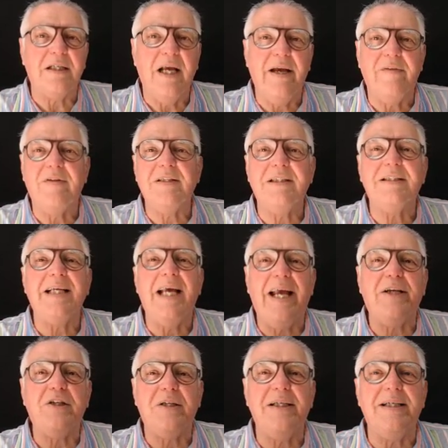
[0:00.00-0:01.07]
hey, this is
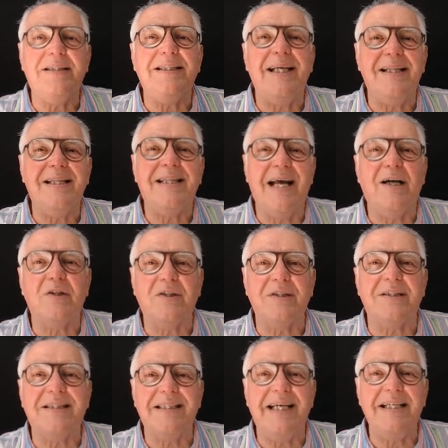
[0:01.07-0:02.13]
actually ten
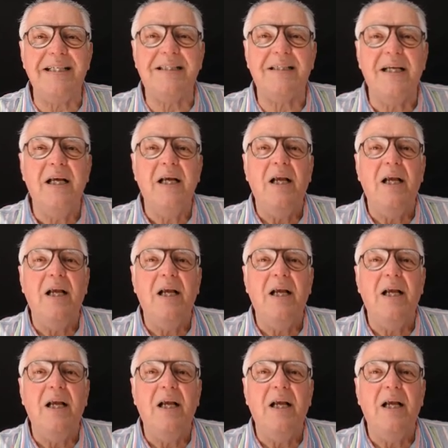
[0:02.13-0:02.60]
thousand cents.